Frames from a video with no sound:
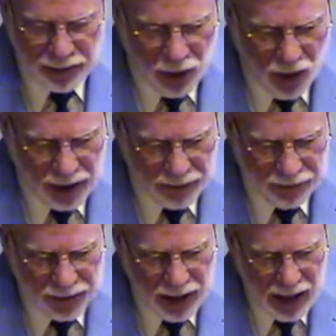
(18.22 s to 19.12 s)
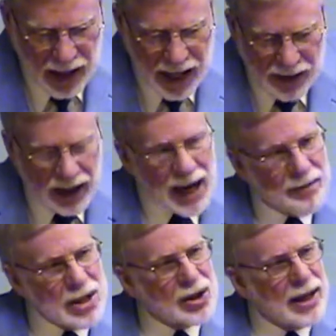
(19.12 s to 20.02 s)
a point. They
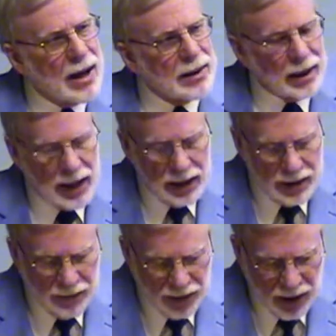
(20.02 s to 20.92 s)
have miscalculated